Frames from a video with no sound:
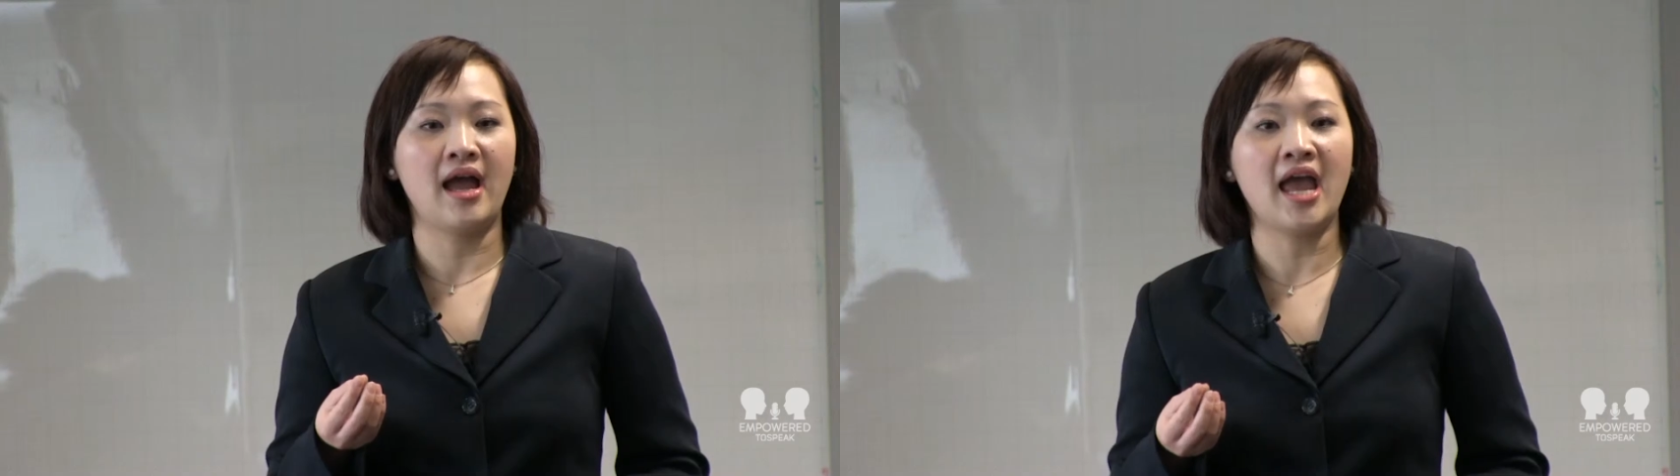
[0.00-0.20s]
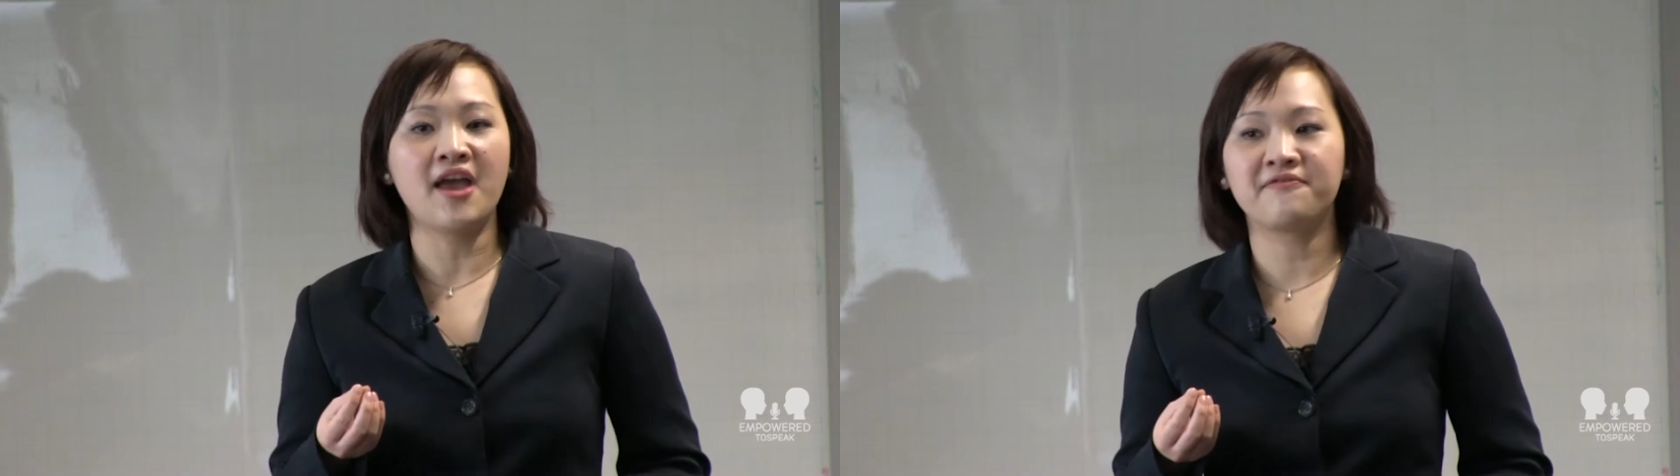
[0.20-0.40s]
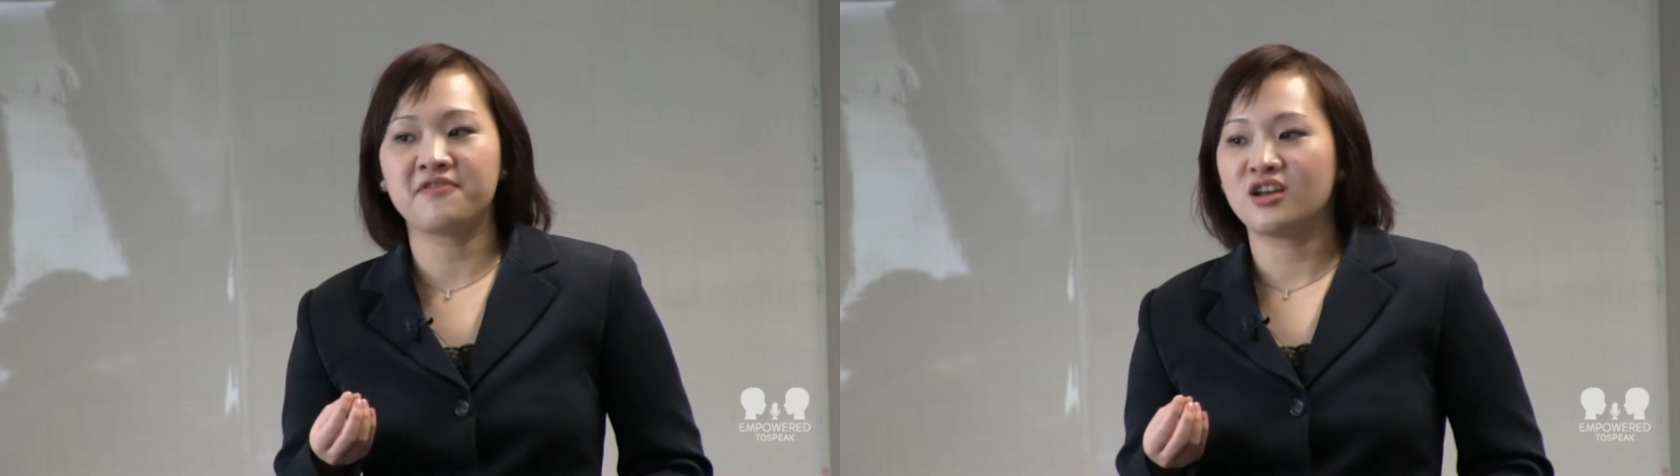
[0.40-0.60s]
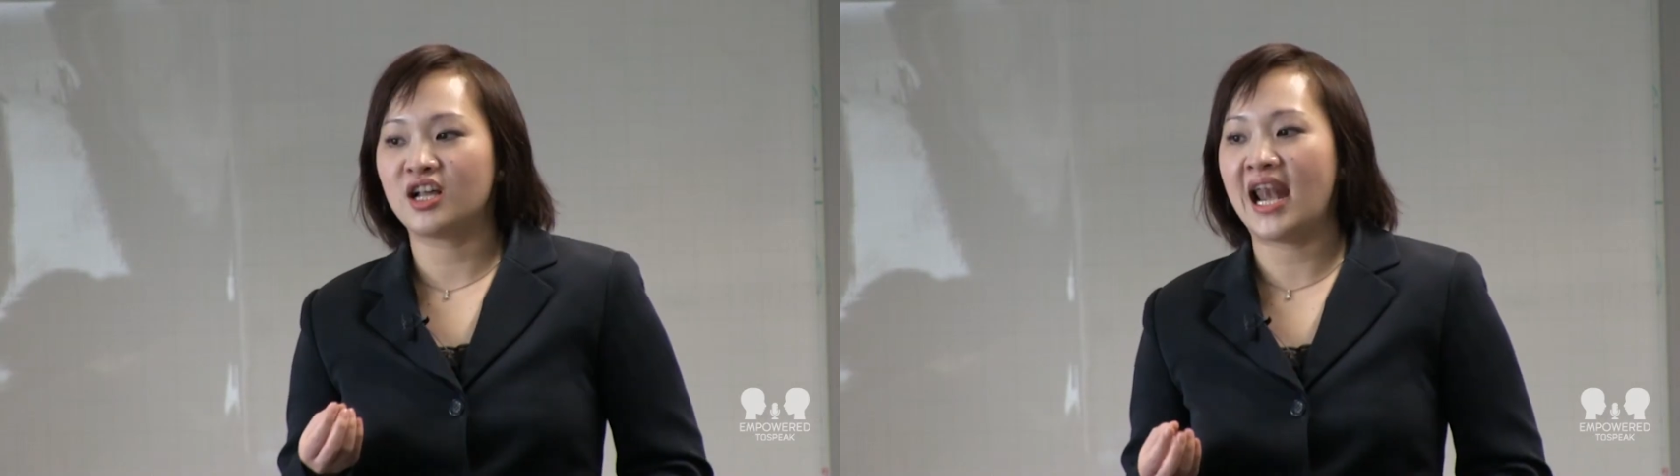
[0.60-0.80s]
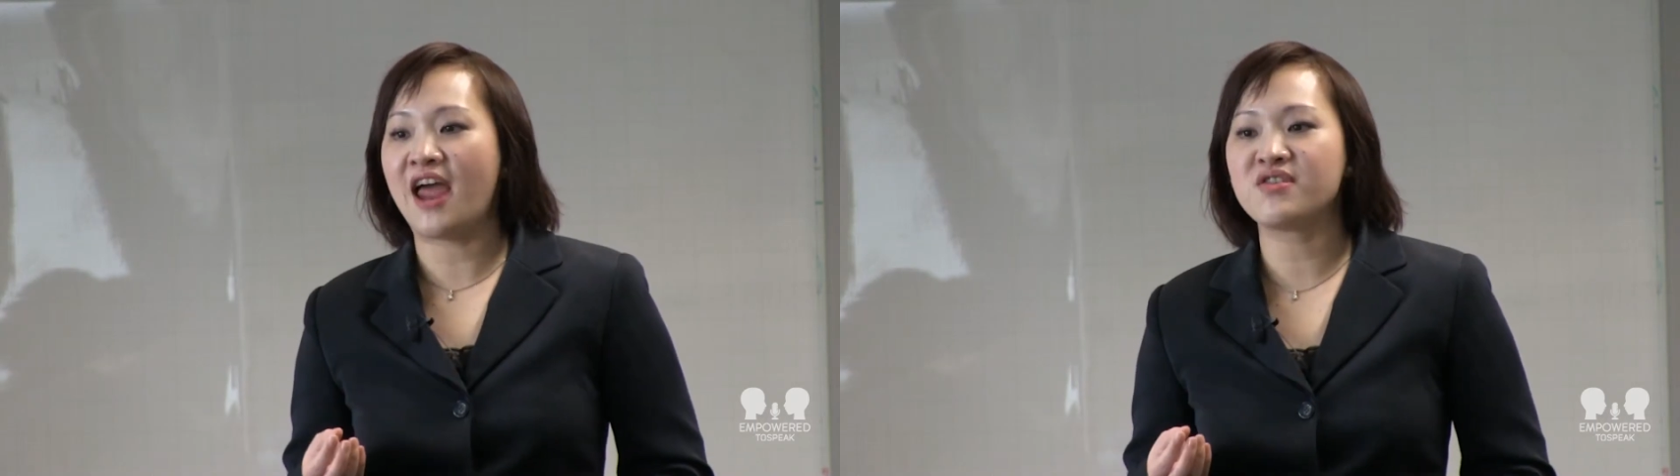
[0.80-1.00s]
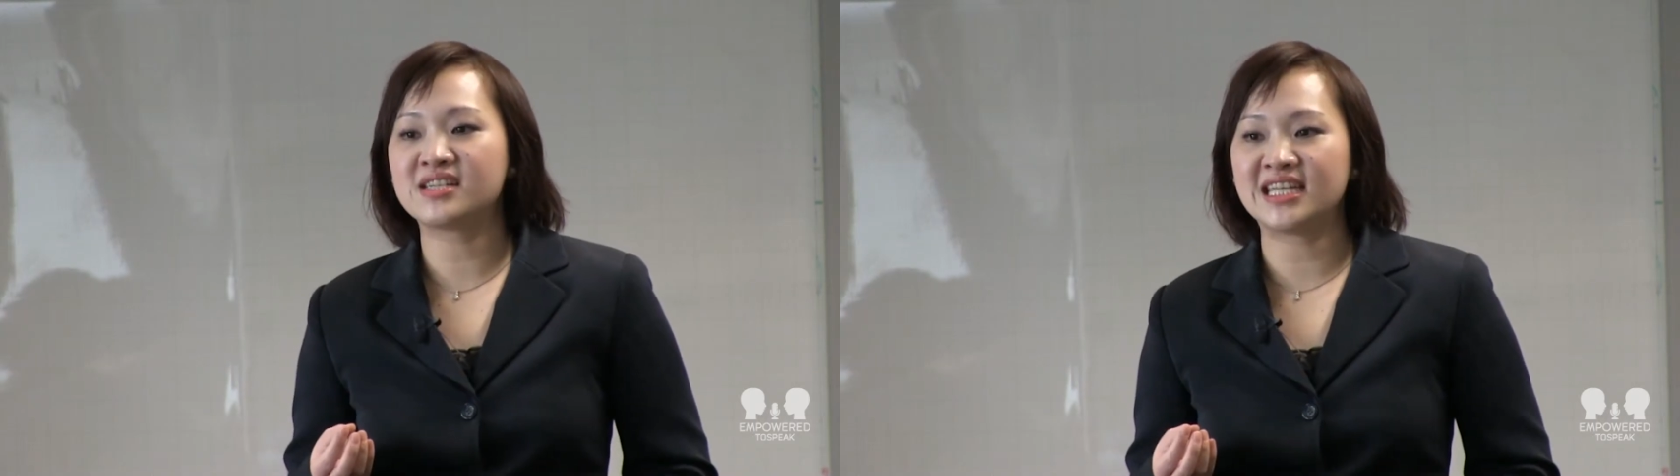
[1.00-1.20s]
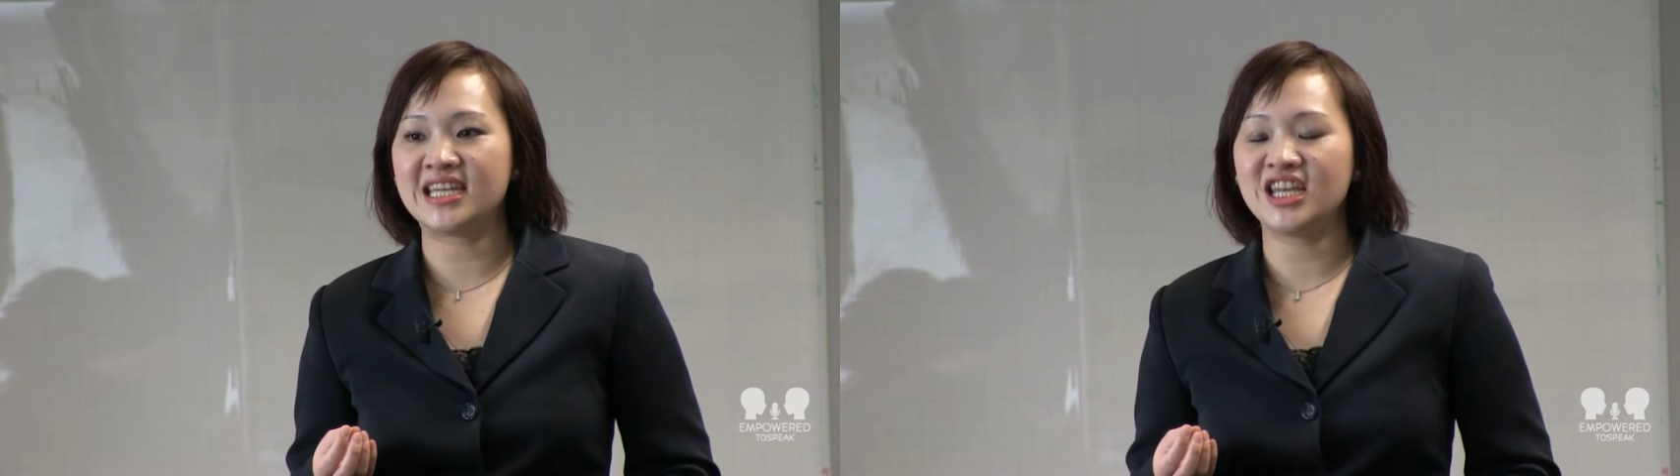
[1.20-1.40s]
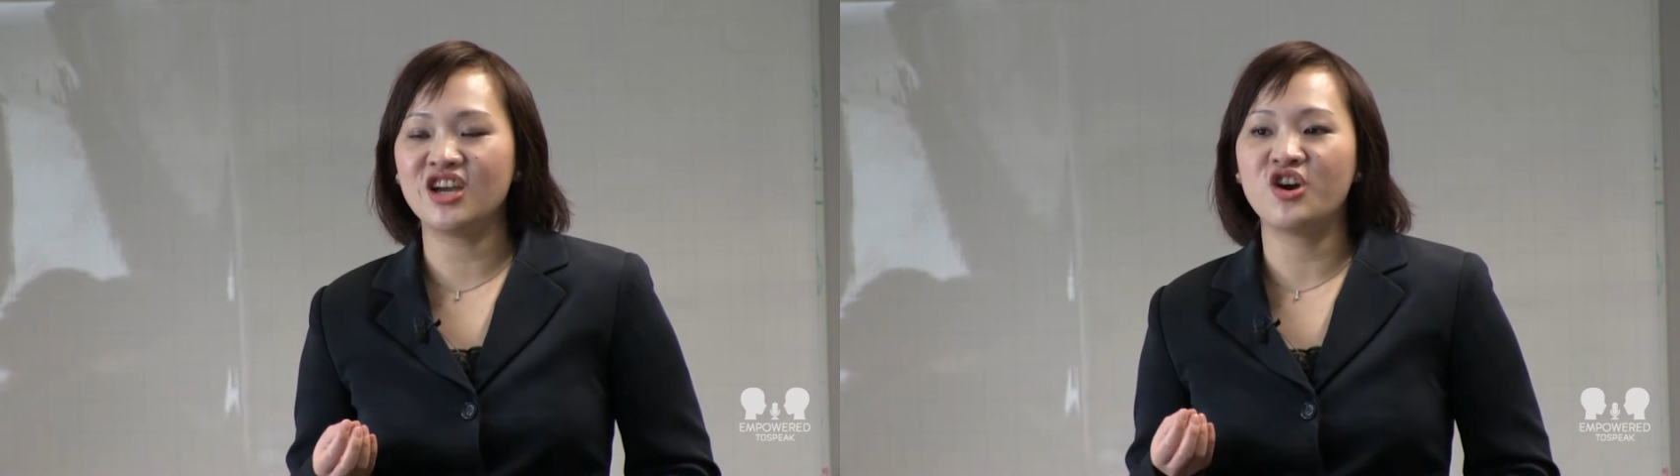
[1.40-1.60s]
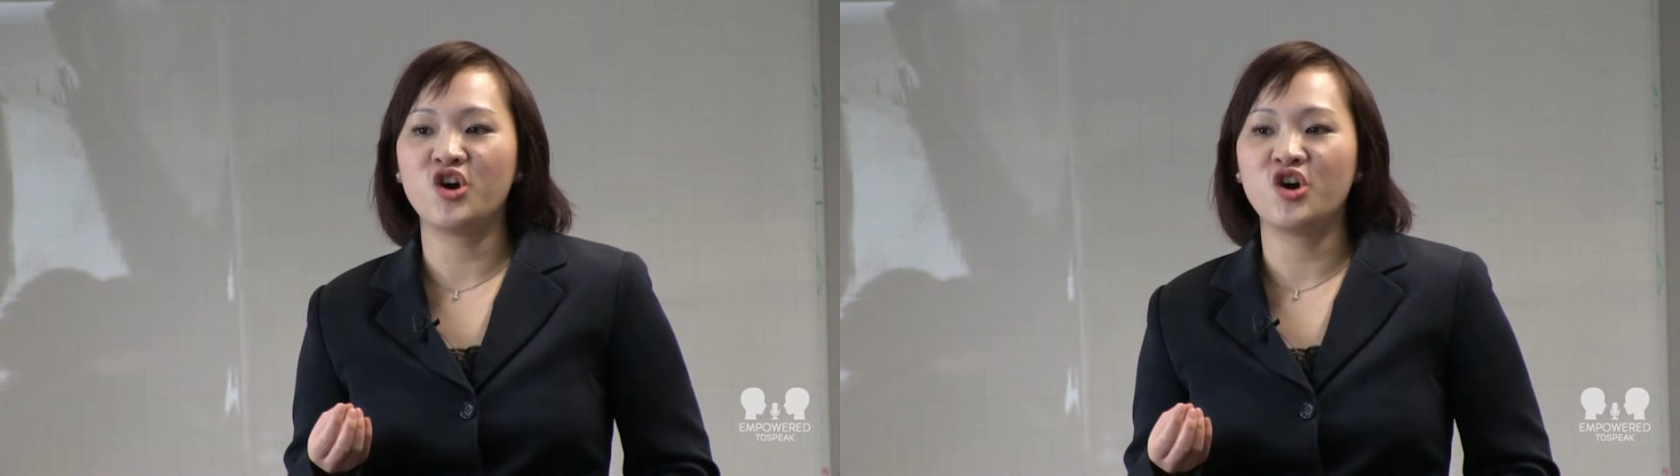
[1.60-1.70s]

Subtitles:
I have clarity